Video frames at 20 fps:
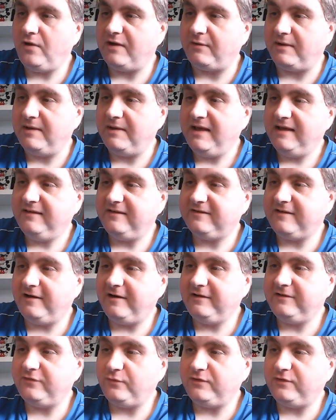Anyway, this
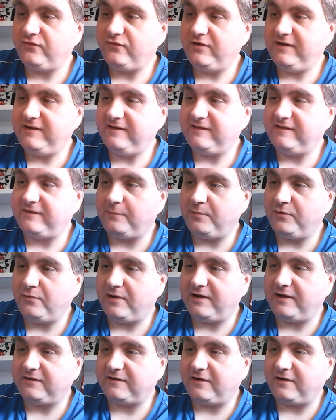card is always treated as a Blue
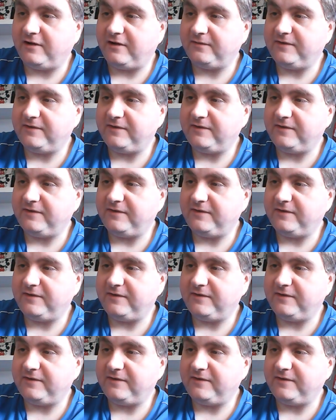Eyes card.